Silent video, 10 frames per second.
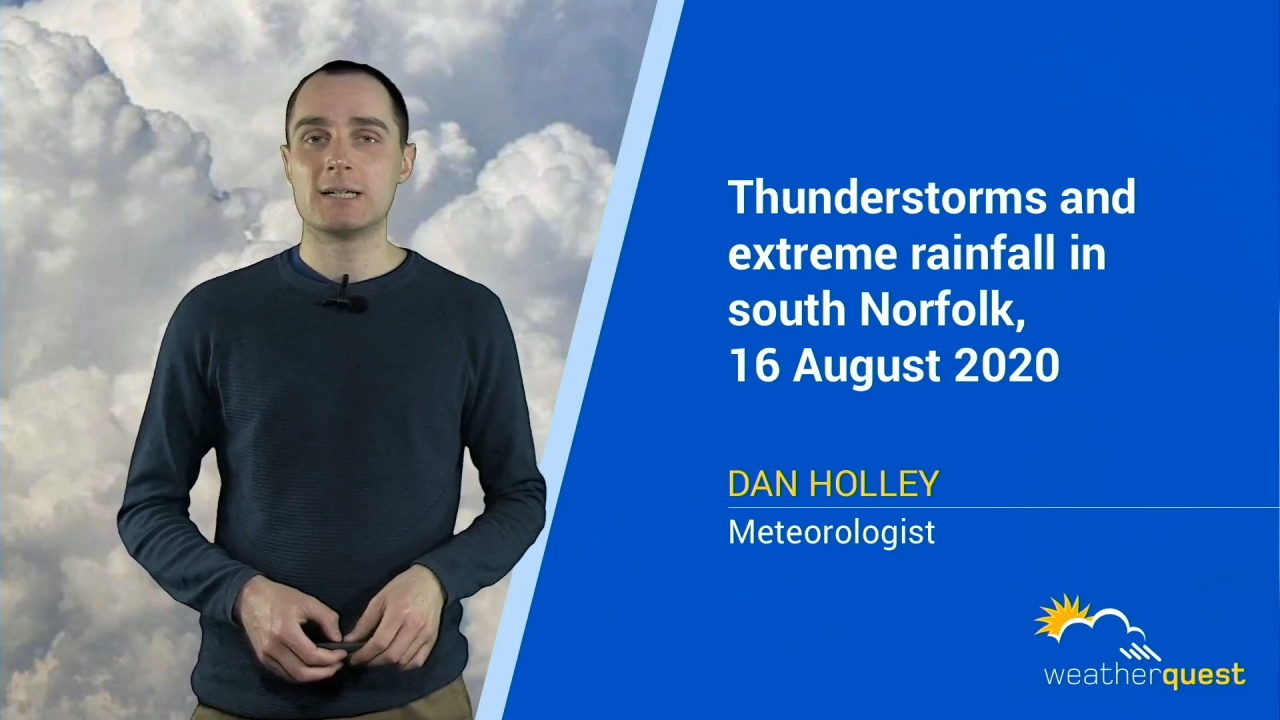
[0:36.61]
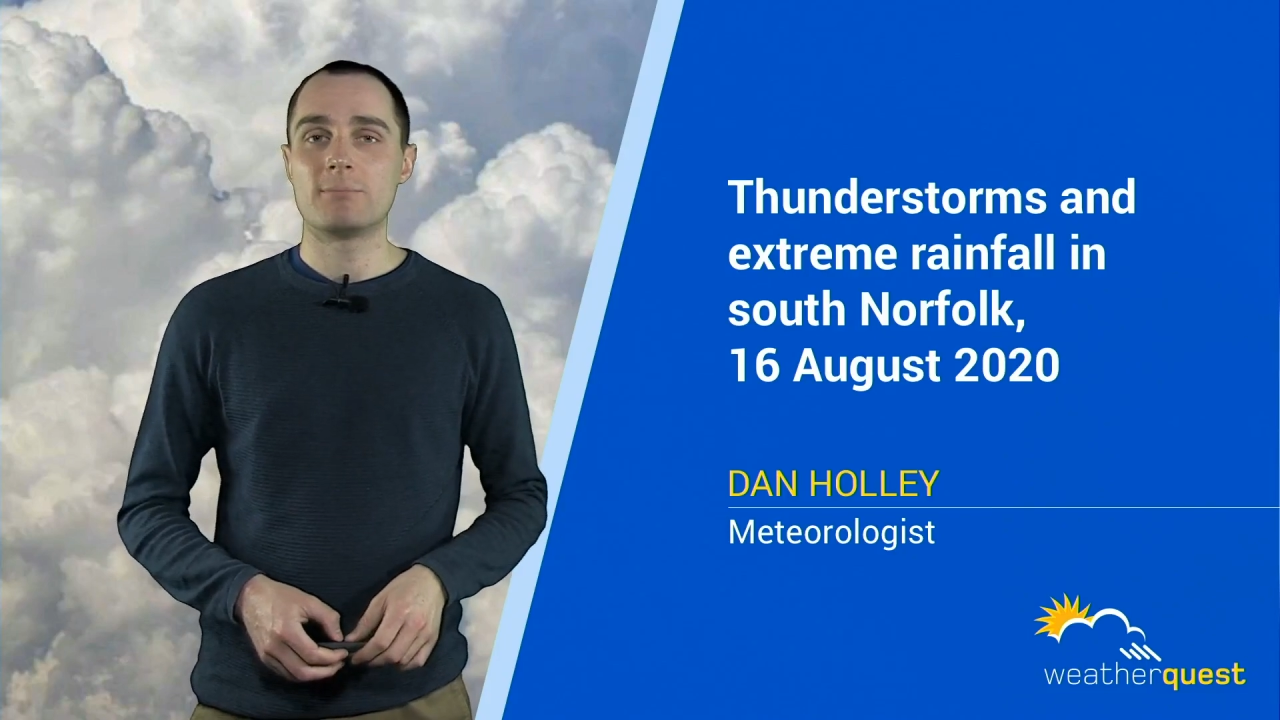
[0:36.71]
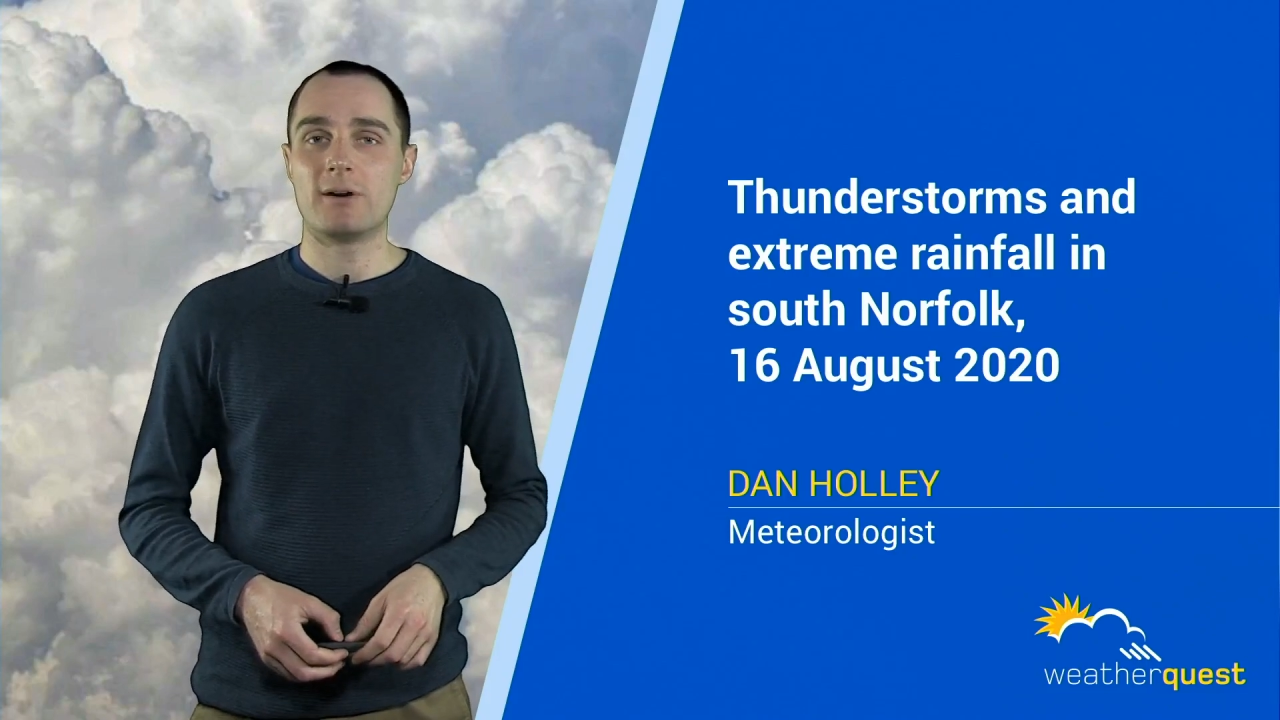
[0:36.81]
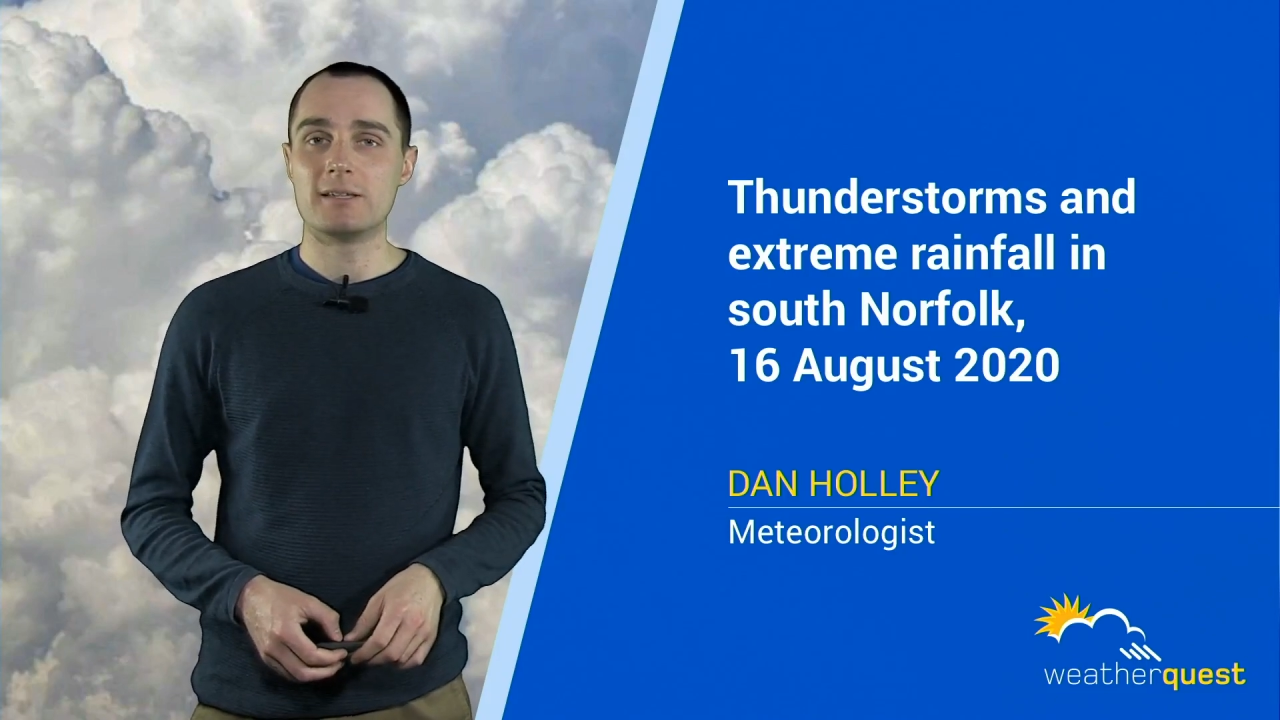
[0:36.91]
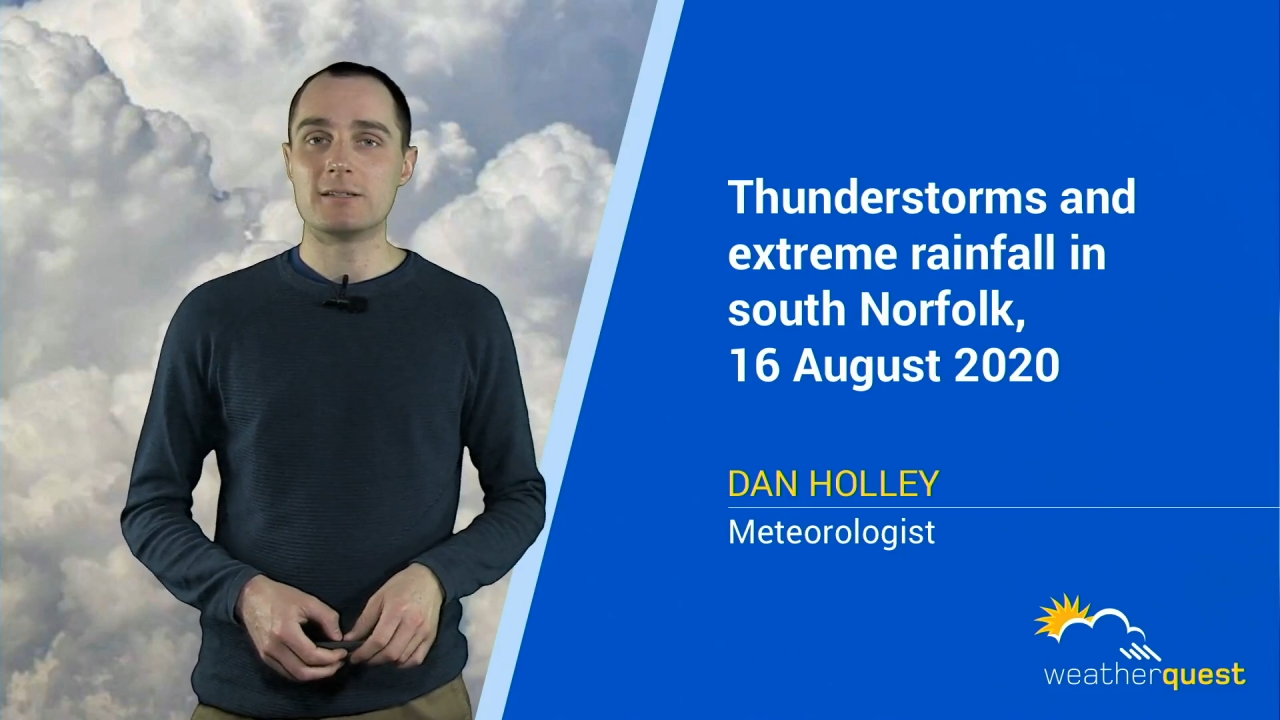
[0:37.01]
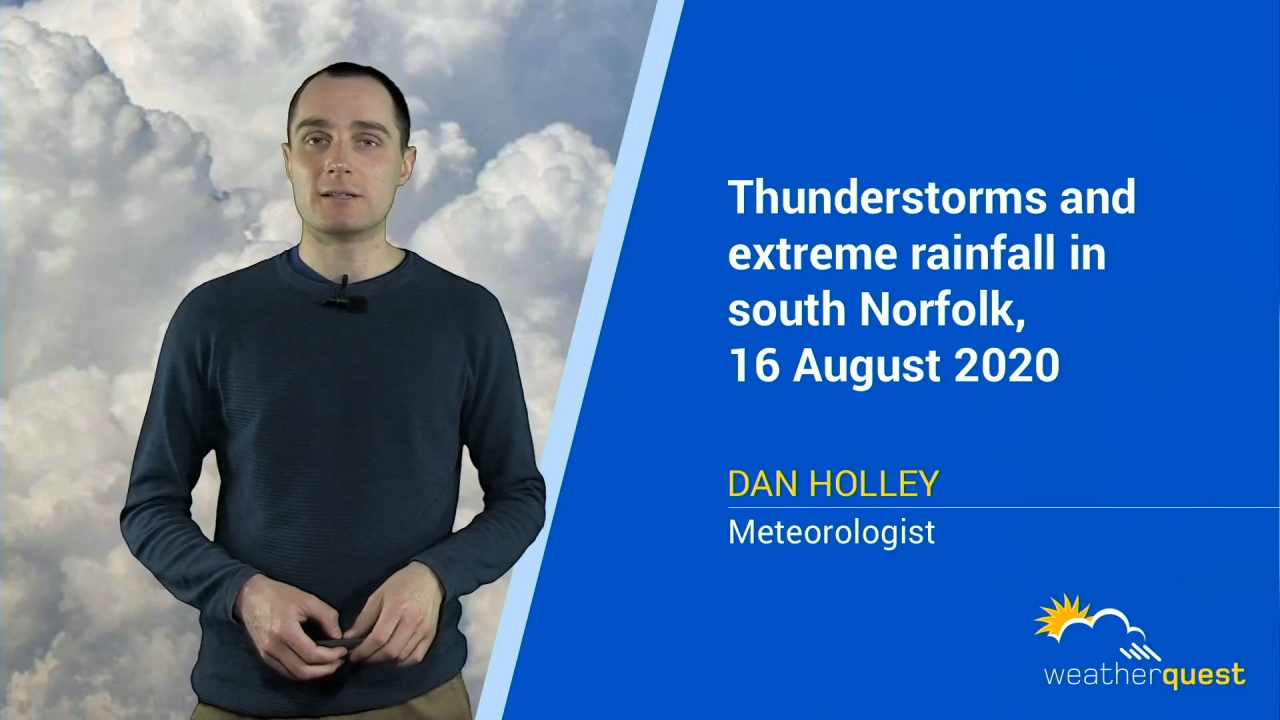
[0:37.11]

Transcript: by these